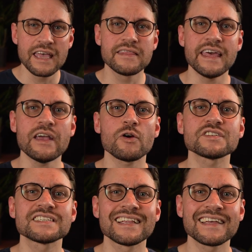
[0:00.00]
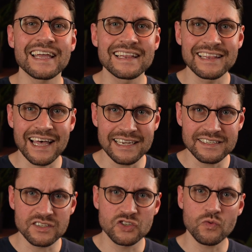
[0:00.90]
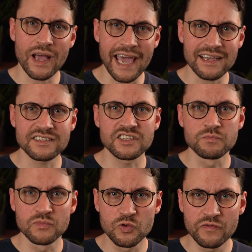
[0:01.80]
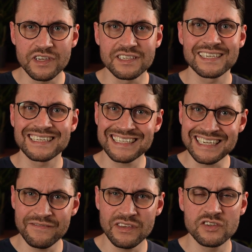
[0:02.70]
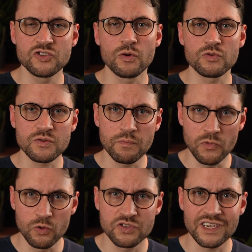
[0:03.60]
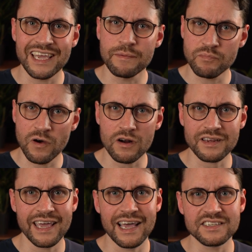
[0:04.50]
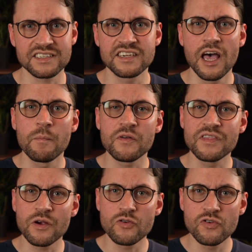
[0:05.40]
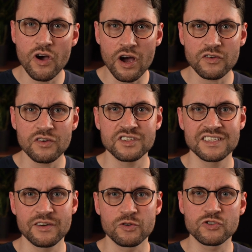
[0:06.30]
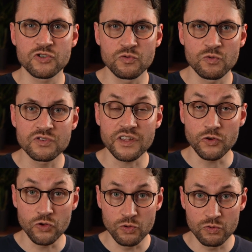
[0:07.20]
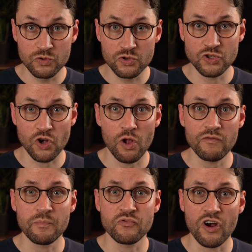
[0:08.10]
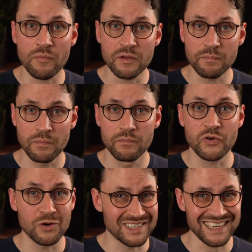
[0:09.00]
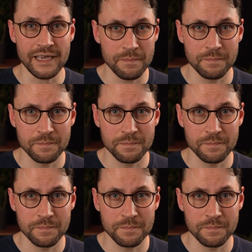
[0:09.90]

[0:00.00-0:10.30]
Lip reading: They are selling a license to access movies, TV shows, music, and podcasts, but they're not considered tools that you use to solve a problem per se.